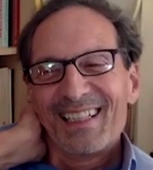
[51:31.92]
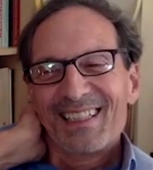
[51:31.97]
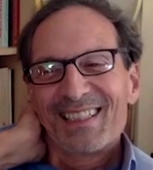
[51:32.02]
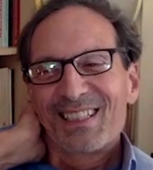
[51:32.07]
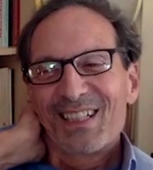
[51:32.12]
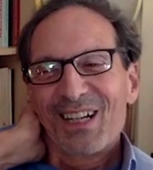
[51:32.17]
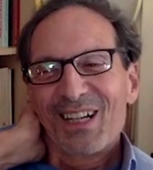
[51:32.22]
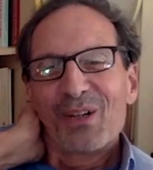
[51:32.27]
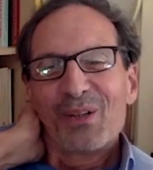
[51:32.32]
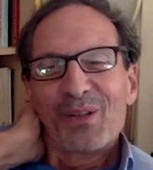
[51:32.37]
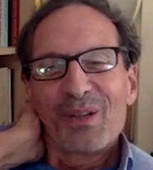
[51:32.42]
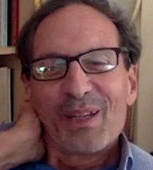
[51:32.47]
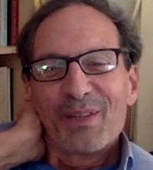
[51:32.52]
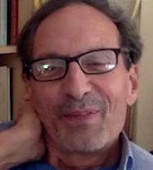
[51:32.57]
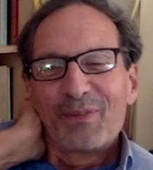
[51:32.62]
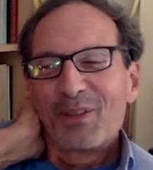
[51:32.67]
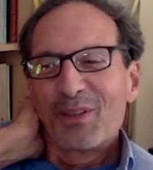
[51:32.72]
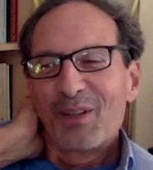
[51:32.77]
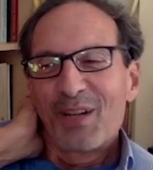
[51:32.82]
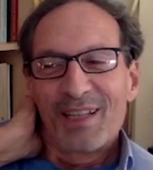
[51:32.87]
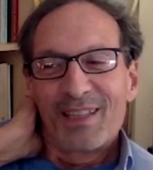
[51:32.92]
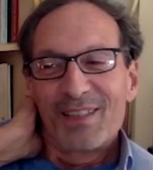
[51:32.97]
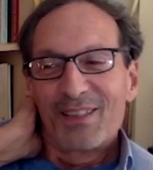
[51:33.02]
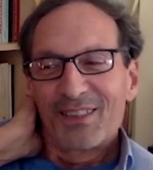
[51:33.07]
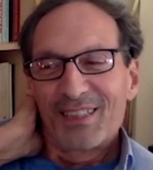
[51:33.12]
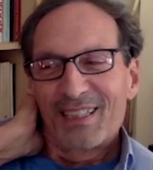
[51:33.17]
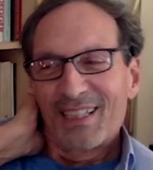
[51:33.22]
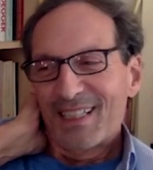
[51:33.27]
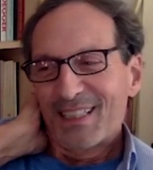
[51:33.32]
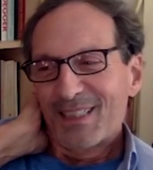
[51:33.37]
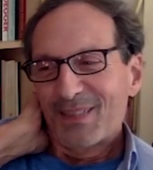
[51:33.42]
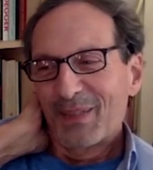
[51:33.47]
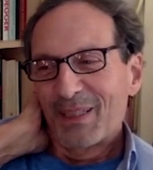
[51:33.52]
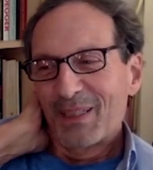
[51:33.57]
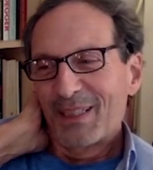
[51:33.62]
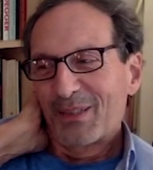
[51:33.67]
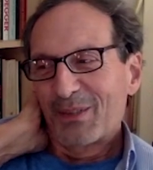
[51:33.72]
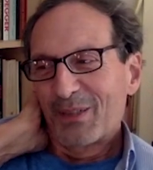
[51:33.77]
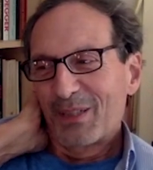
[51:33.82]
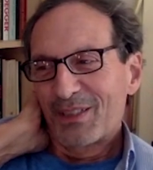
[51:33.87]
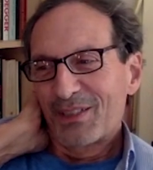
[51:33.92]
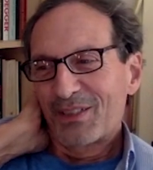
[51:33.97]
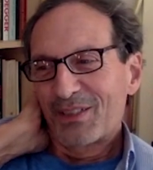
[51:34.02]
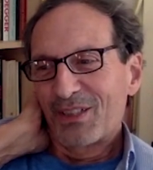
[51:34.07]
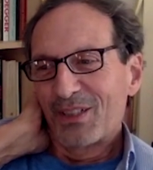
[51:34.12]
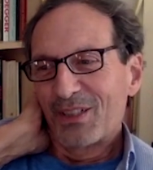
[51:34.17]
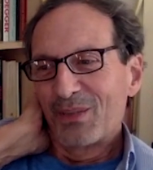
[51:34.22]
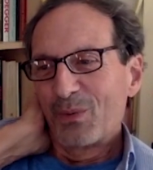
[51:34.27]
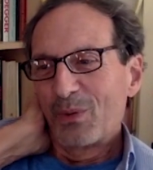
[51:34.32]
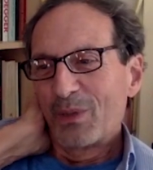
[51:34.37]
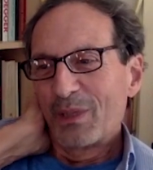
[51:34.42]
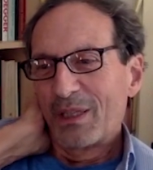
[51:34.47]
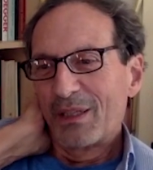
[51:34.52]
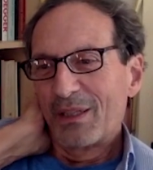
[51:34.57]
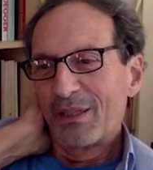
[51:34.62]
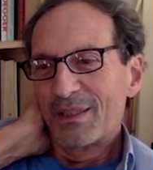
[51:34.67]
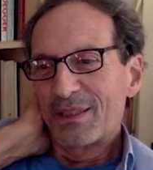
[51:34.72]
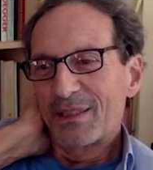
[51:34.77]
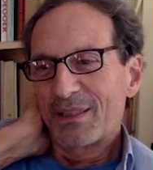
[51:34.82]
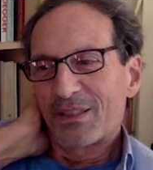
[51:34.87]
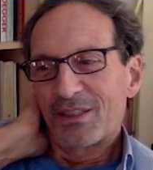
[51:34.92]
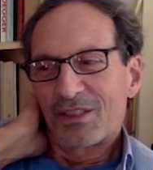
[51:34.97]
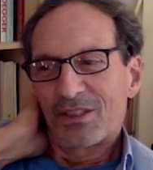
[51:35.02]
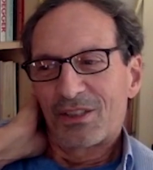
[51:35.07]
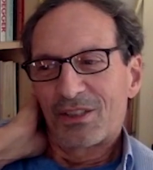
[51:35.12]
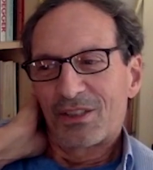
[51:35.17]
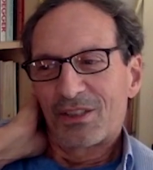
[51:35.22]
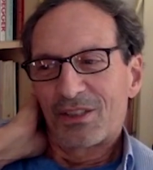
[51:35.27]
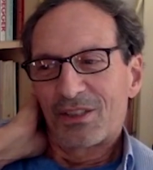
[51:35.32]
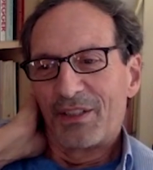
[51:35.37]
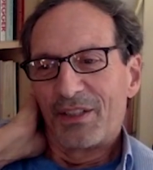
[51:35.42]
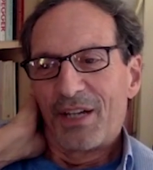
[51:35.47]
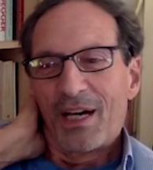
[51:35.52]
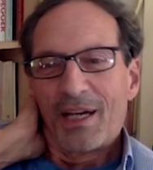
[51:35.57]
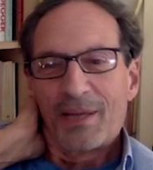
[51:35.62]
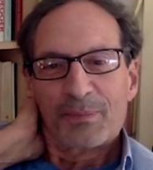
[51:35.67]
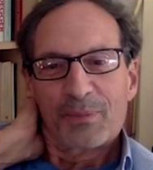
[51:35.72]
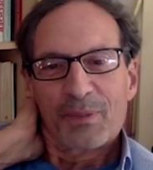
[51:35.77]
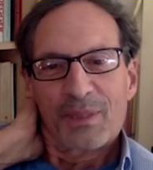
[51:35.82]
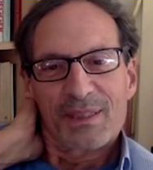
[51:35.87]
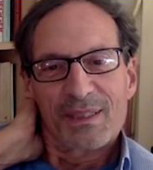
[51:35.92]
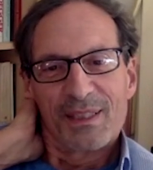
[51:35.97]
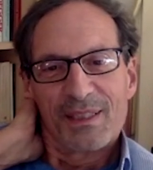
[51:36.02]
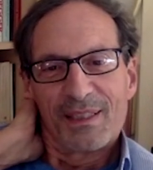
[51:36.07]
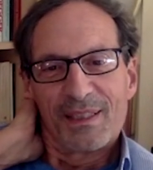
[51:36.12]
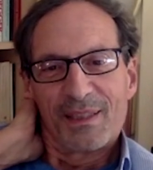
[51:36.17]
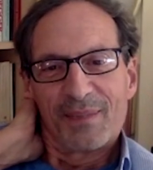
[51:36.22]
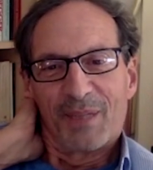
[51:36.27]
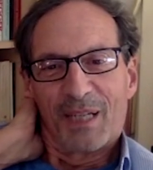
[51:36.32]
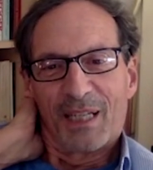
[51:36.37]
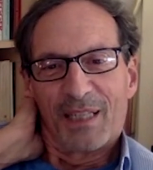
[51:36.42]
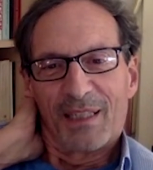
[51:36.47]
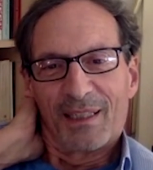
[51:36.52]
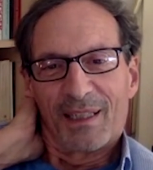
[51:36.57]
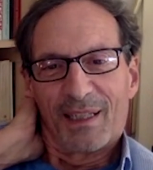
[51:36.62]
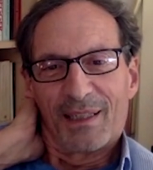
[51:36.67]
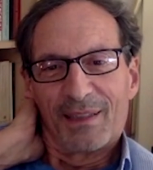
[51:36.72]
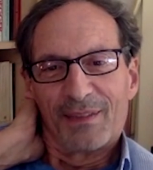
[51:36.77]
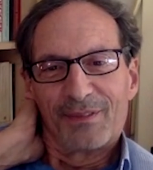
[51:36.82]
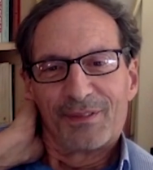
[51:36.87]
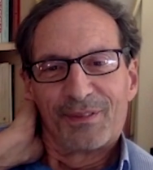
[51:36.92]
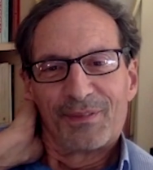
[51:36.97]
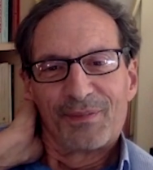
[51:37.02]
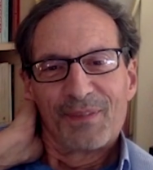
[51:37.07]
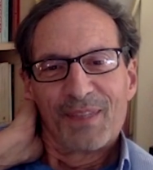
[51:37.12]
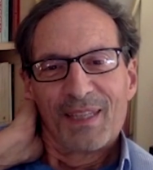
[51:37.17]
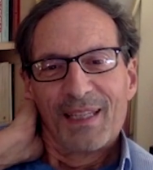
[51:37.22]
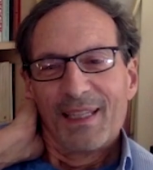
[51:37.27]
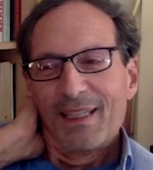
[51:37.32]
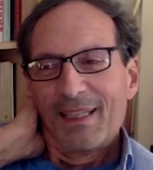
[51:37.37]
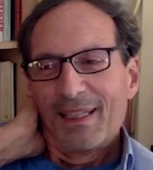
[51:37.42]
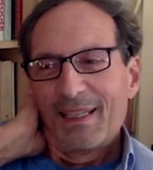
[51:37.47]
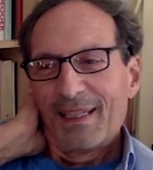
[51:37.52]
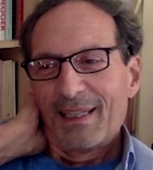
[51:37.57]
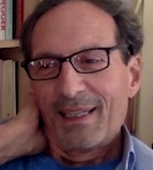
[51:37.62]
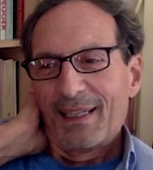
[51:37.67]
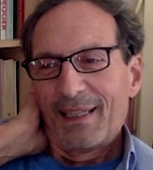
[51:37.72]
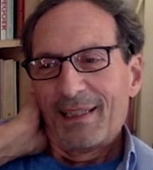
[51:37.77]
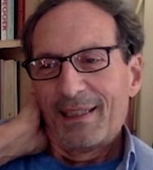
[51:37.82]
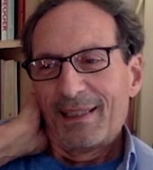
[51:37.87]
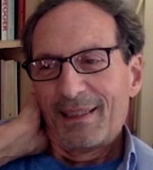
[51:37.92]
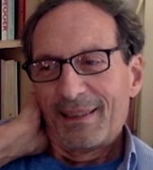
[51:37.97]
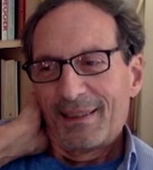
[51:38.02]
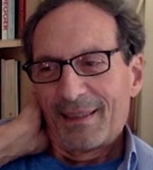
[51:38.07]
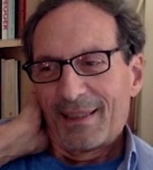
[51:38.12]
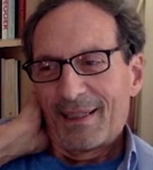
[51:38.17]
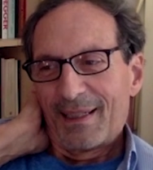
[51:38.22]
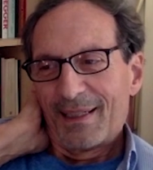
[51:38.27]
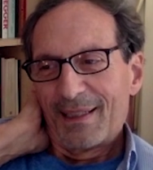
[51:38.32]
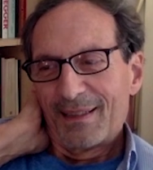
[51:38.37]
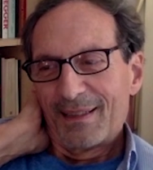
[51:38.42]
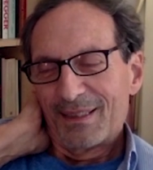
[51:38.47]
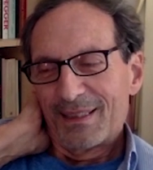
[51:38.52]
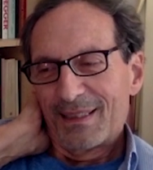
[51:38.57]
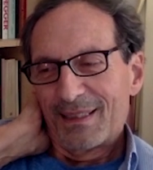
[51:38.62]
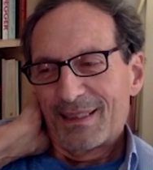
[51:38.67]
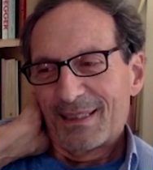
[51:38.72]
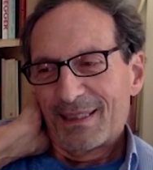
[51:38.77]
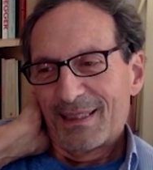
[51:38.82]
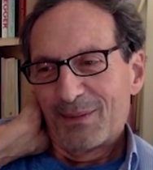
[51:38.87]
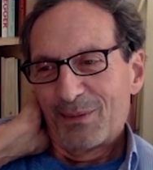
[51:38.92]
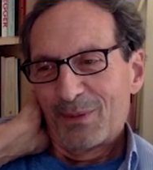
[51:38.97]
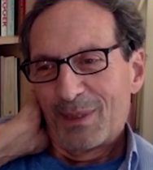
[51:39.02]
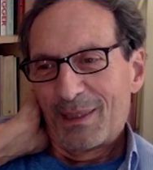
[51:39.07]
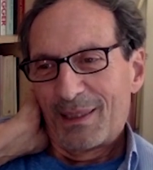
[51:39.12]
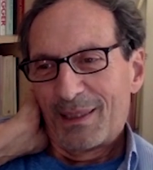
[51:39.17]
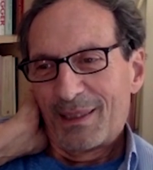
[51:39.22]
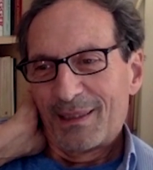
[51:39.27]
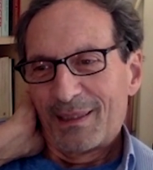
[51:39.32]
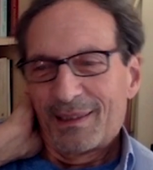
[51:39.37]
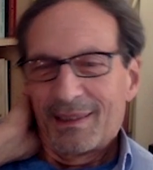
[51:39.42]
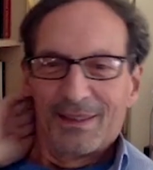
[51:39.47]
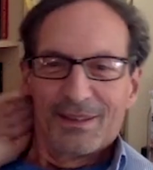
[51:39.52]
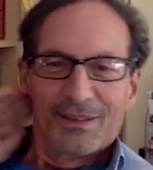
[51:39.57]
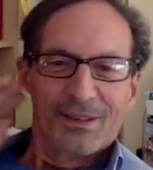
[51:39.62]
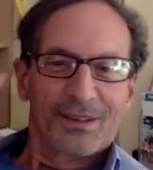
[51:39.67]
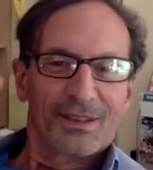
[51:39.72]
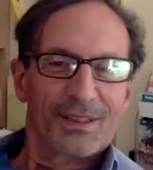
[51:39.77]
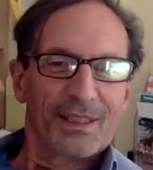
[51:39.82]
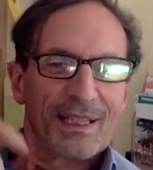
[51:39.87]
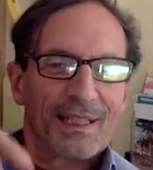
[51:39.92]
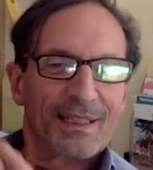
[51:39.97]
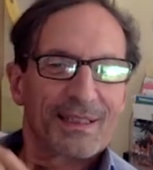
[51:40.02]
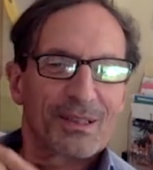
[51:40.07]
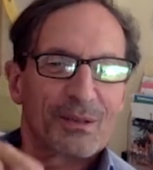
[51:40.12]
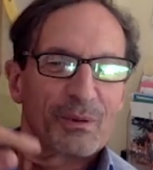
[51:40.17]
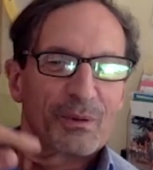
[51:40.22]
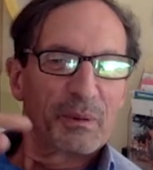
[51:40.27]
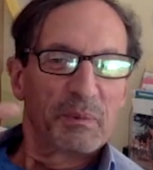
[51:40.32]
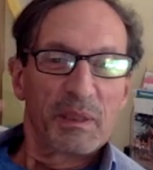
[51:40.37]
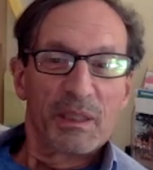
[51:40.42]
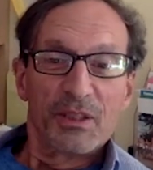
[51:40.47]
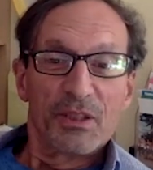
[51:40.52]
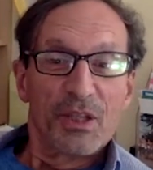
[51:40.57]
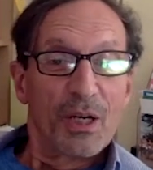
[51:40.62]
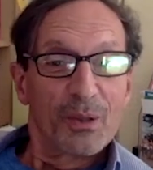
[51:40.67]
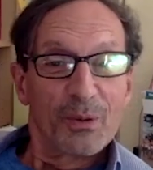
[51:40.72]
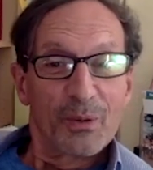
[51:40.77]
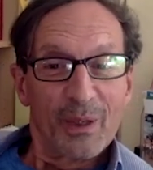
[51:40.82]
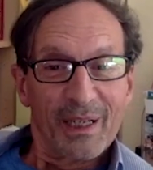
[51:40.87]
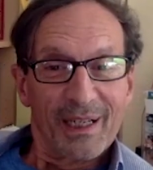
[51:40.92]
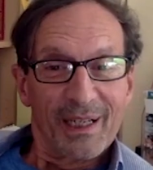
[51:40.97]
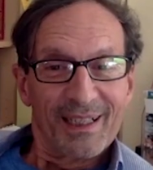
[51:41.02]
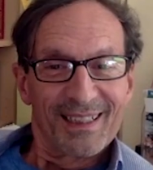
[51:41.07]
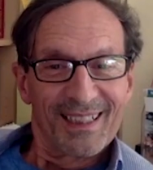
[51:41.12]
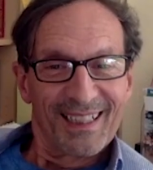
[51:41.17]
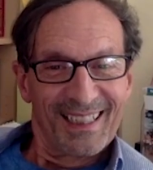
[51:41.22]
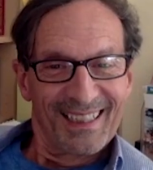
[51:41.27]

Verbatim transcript: So if you you could ask me the question, where is Gestalt not present in my life? And I would say, well, either the answer would be nowhere,